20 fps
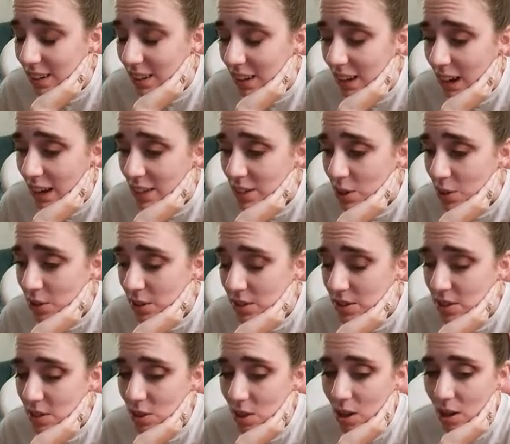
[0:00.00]
I know it's a
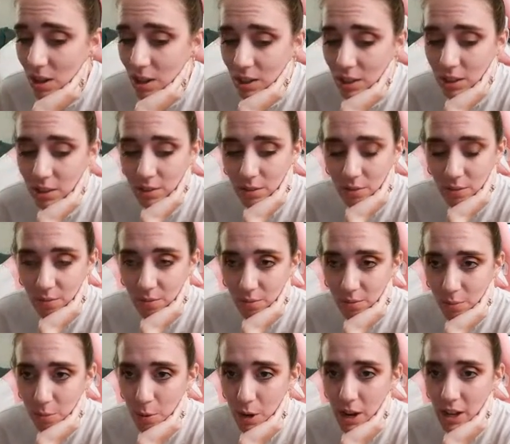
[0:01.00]
long
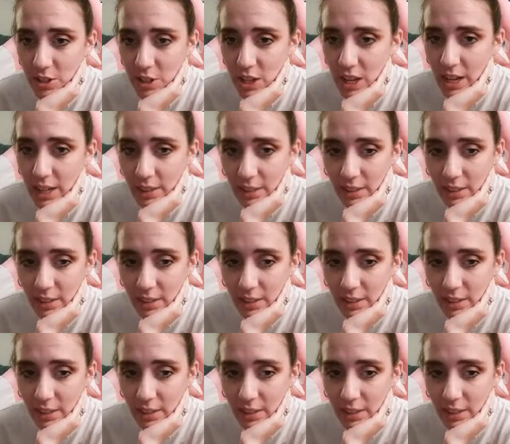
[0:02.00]
project.